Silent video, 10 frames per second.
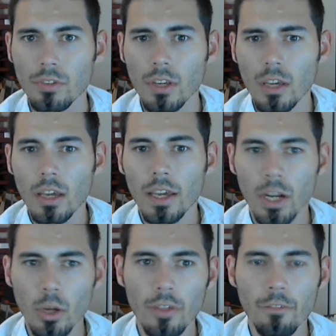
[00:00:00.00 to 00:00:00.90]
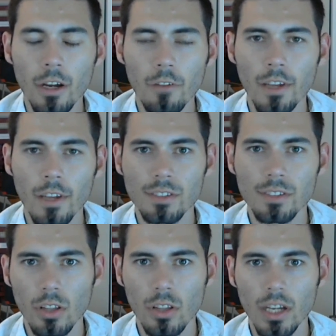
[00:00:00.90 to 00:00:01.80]
And I know that Final Fantasy
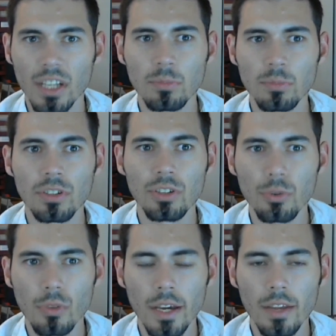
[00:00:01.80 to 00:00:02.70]
Online attempted to do that.